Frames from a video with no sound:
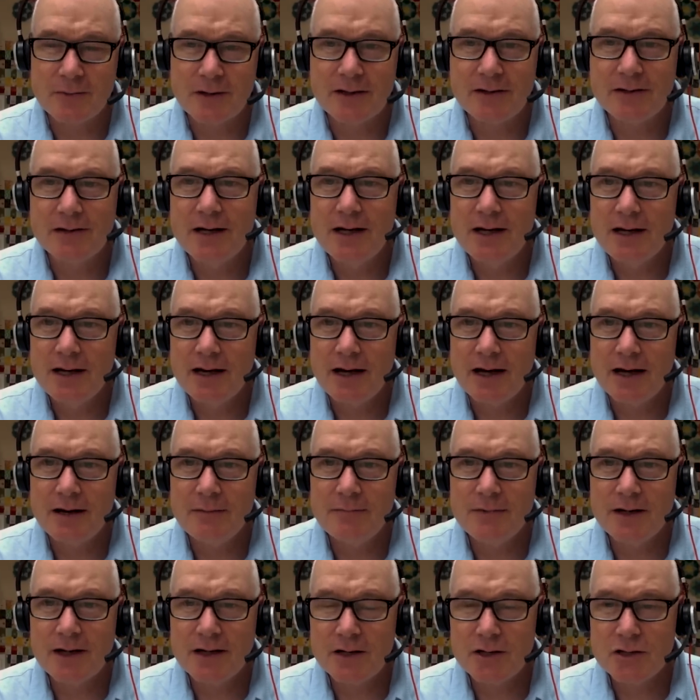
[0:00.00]
Well,
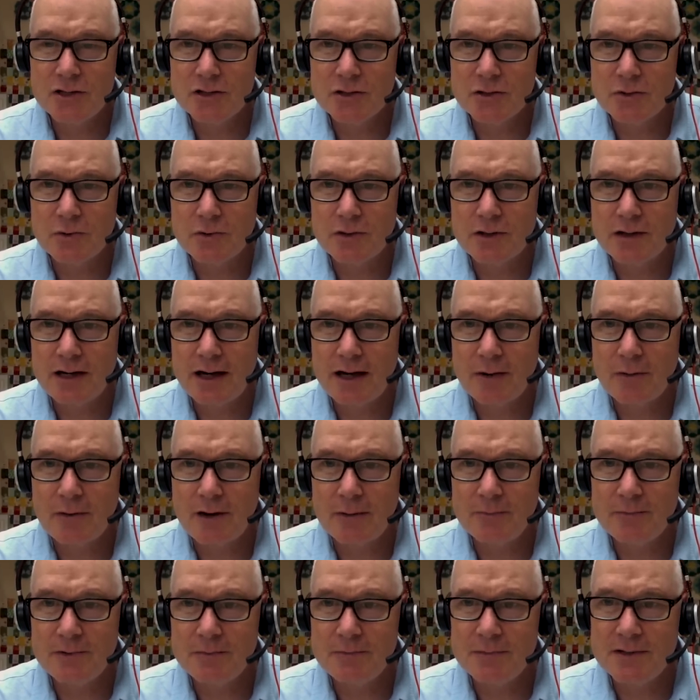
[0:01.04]
I'm not sure how
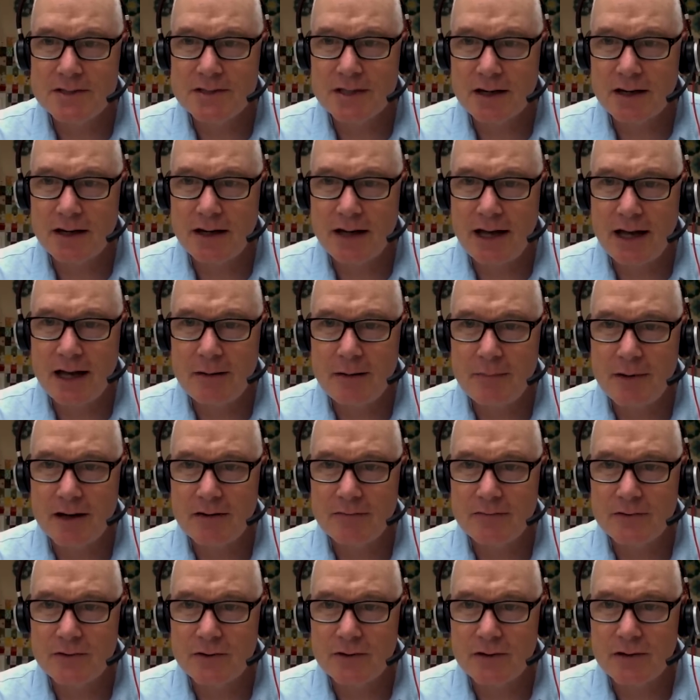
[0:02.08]
optimistic I am
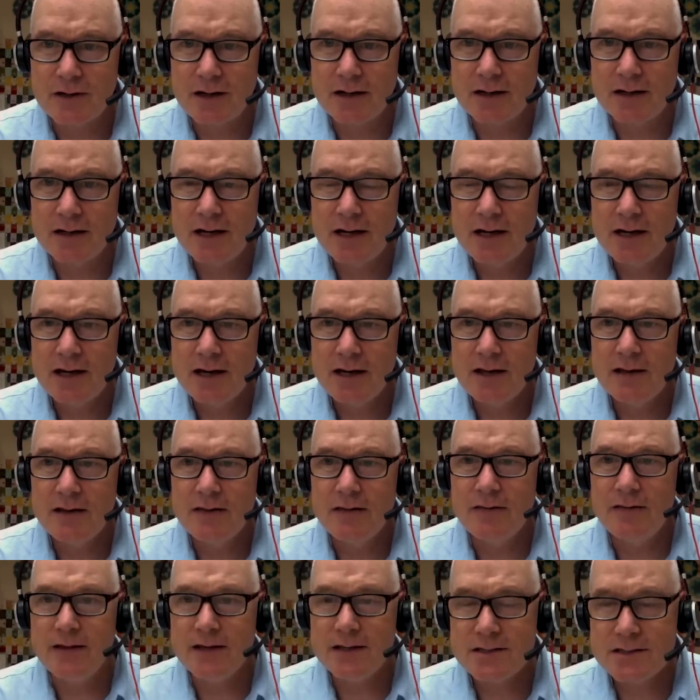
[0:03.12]
after uh,
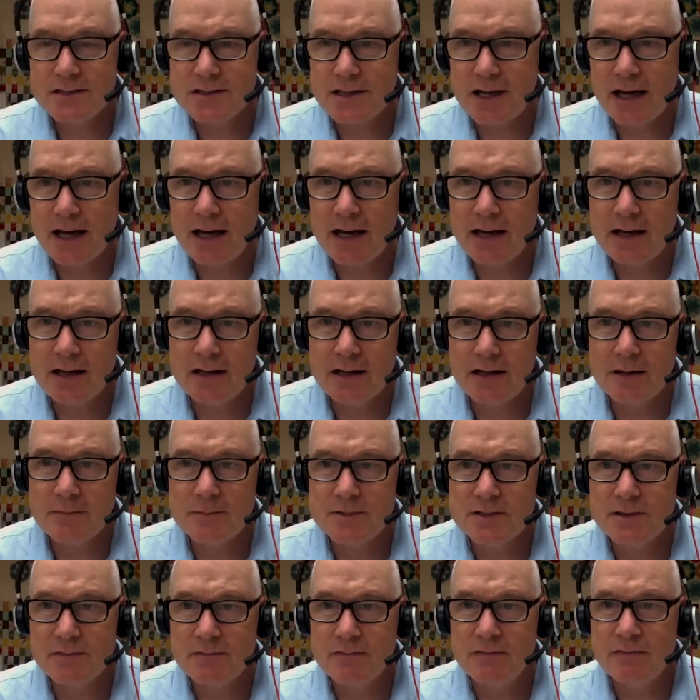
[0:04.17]
this and um,
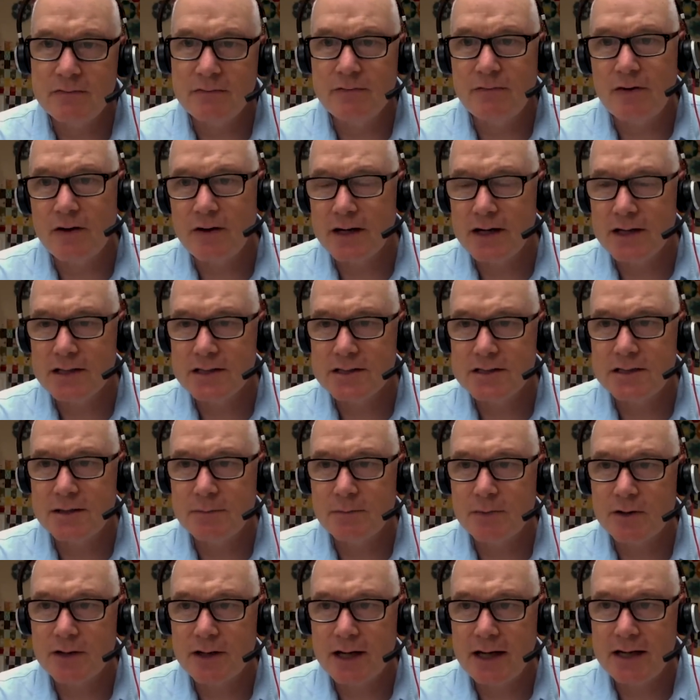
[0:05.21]
some very
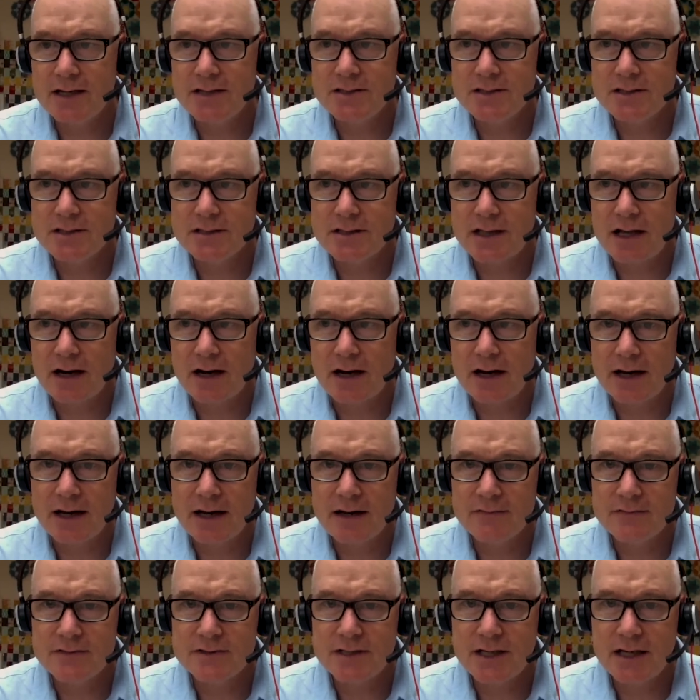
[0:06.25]
similar cases that I
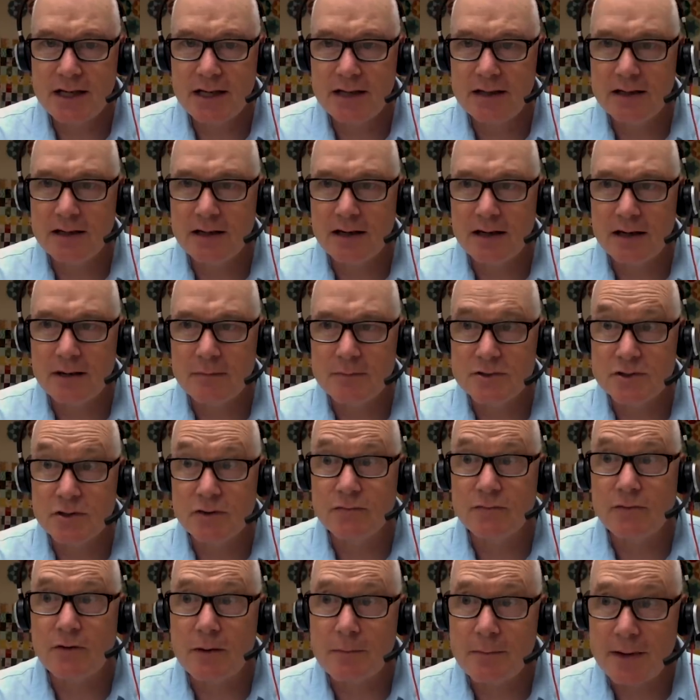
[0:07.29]
have seen um, so
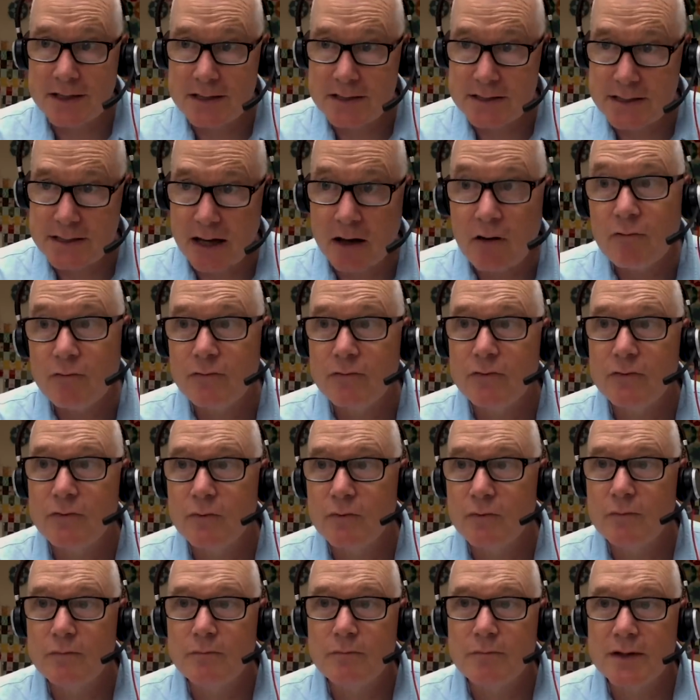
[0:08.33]
far myself
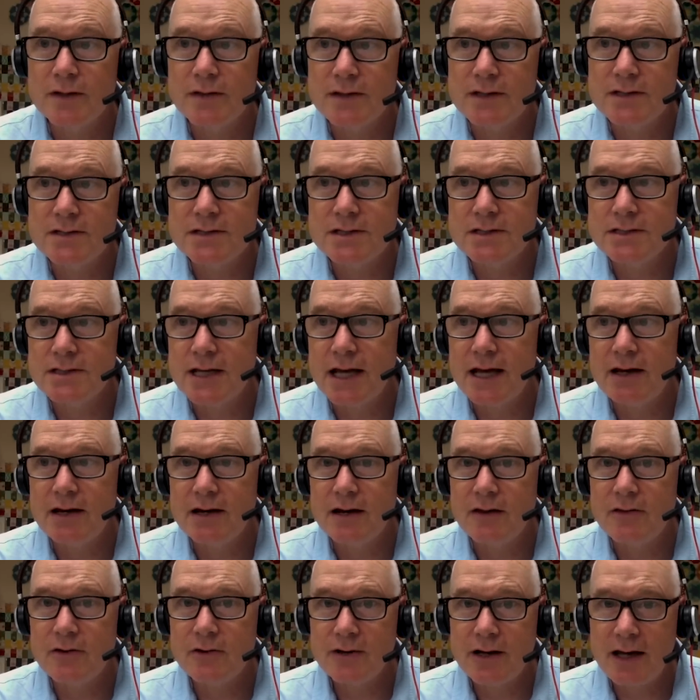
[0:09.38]
but this is
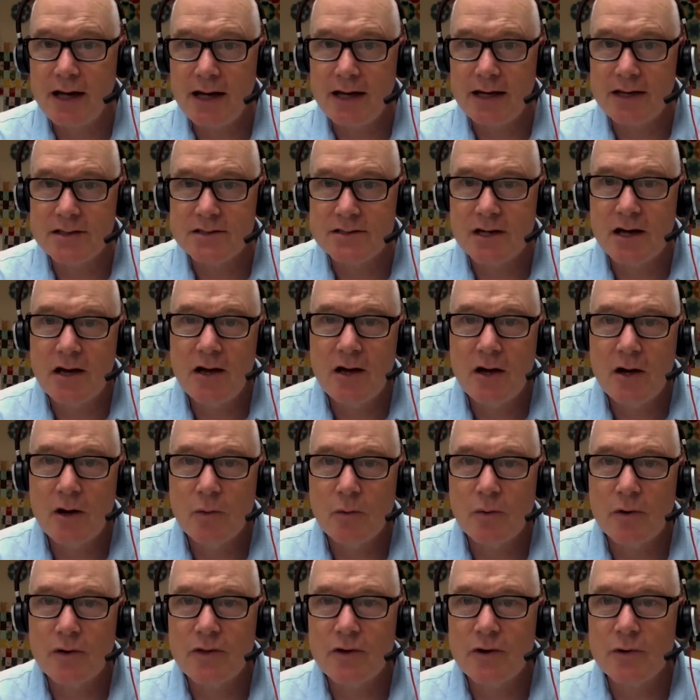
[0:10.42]
another case
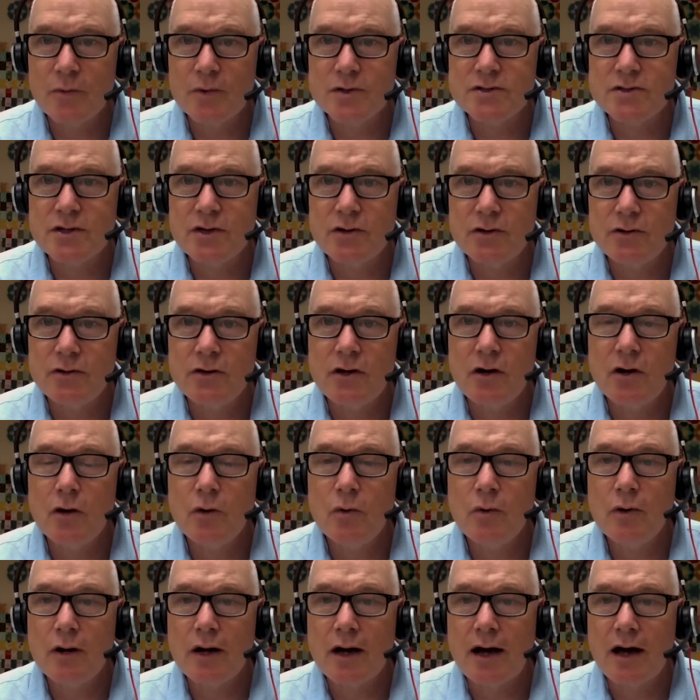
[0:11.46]
where there was
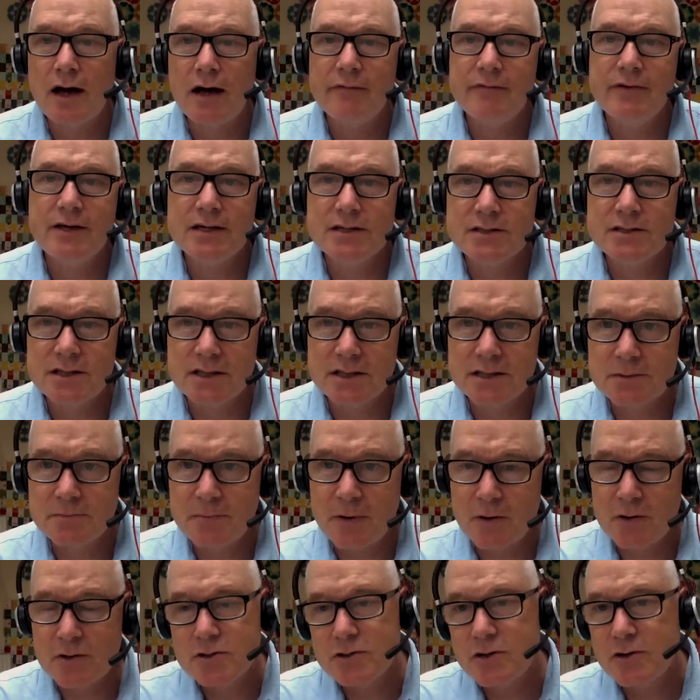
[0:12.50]
no obvious
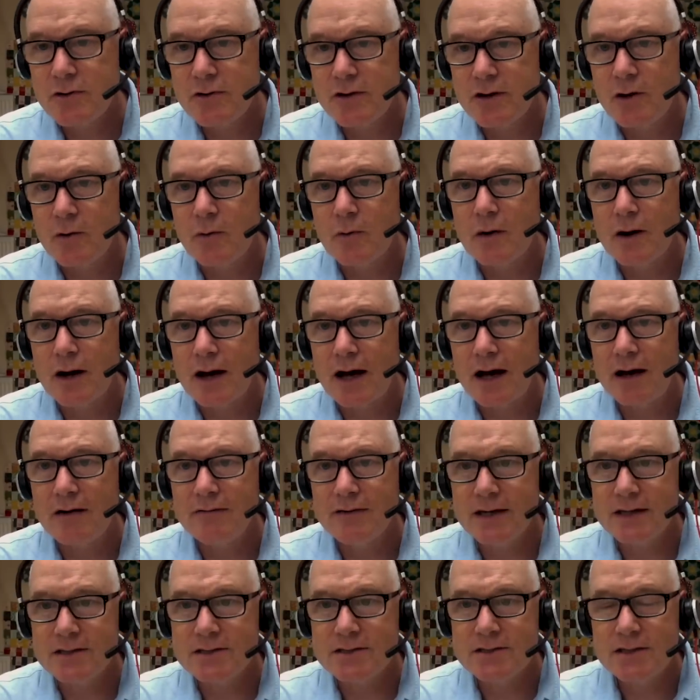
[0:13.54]
exposure, no
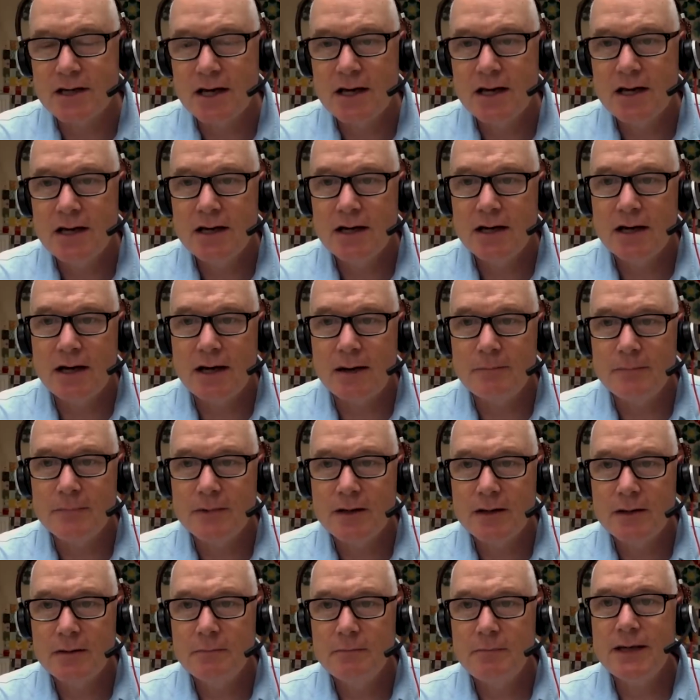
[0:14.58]
obvious um,
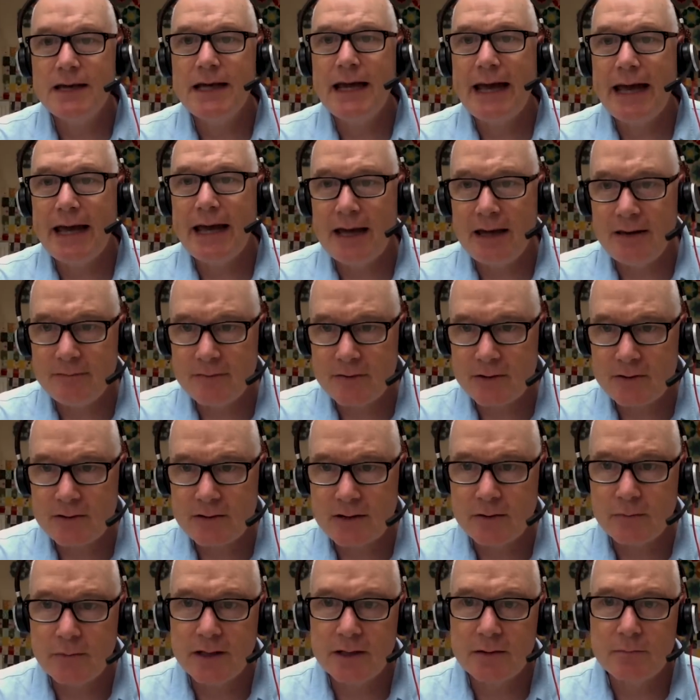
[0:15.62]
behavior
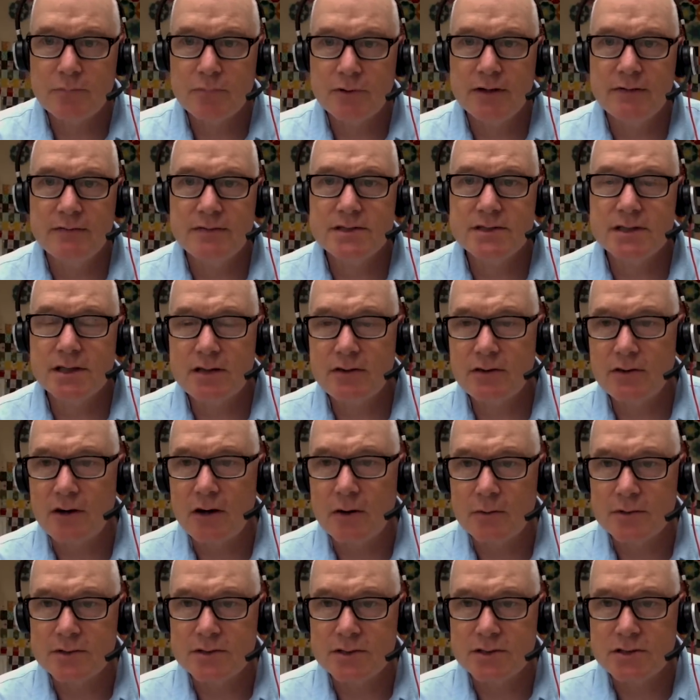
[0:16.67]
that we had previously
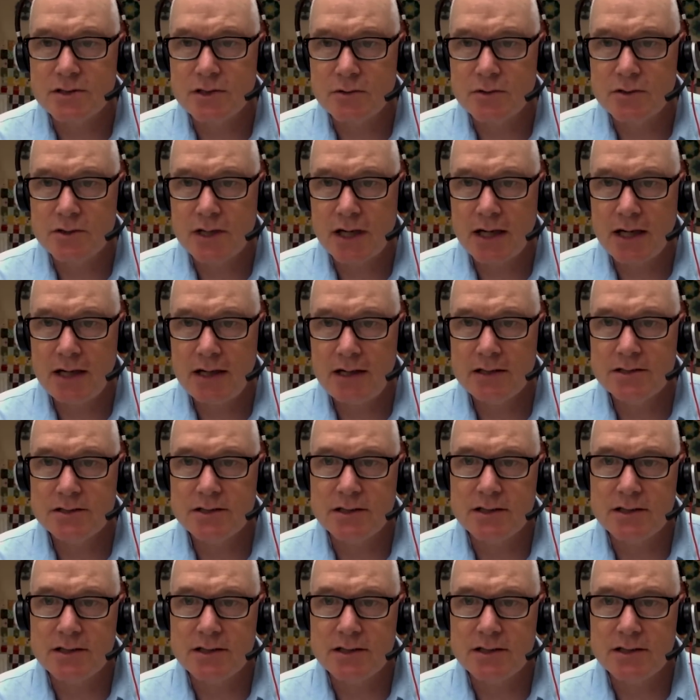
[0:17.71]
thought was associated.